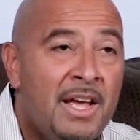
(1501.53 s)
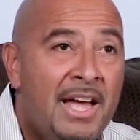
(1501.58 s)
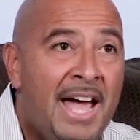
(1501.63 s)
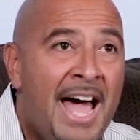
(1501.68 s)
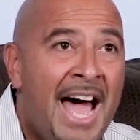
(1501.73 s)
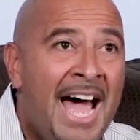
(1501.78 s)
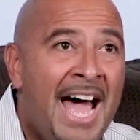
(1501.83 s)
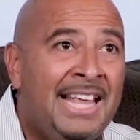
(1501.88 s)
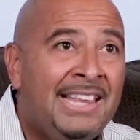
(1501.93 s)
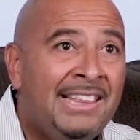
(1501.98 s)

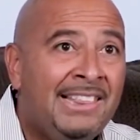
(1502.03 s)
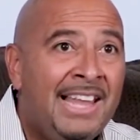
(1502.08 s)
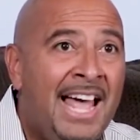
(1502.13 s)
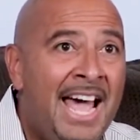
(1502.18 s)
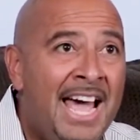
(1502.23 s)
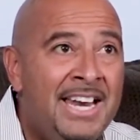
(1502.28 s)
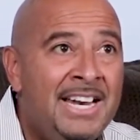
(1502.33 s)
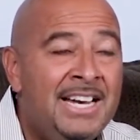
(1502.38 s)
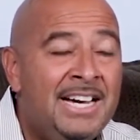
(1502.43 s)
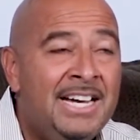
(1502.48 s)

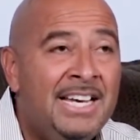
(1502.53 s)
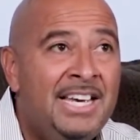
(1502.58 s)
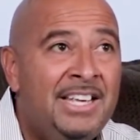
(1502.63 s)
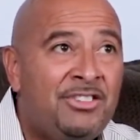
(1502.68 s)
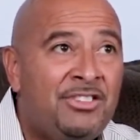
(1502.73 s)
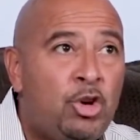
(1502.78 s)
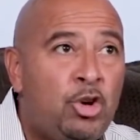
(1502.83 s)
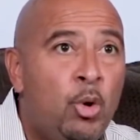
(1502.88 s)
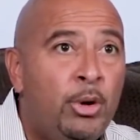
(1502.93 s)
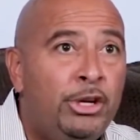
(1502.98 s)
Atlanta is
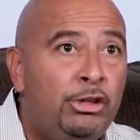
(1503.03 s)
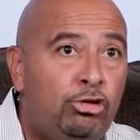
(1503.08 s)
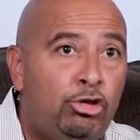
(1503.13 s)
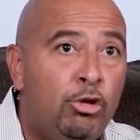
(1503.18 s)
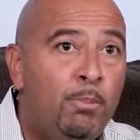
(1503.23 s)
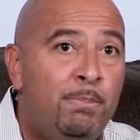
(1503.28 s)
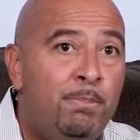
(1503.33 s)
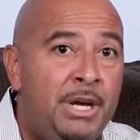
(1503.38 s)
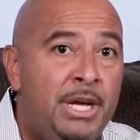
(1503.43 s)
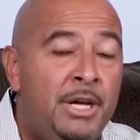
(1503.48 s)
going to
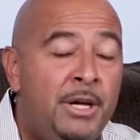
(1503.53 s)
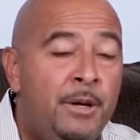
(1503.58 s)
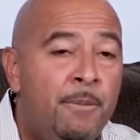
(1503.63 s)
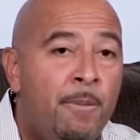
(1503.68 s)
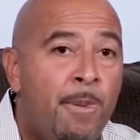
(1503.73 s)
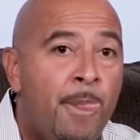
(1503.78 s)
be